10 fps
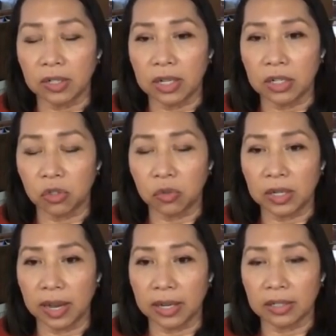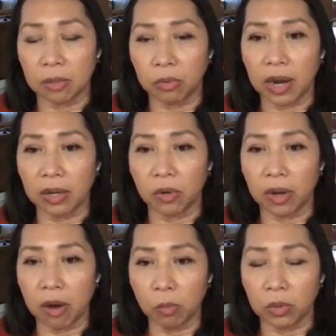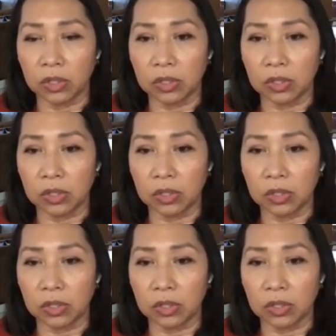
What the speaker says: injury like subarachnoid hemorrhage,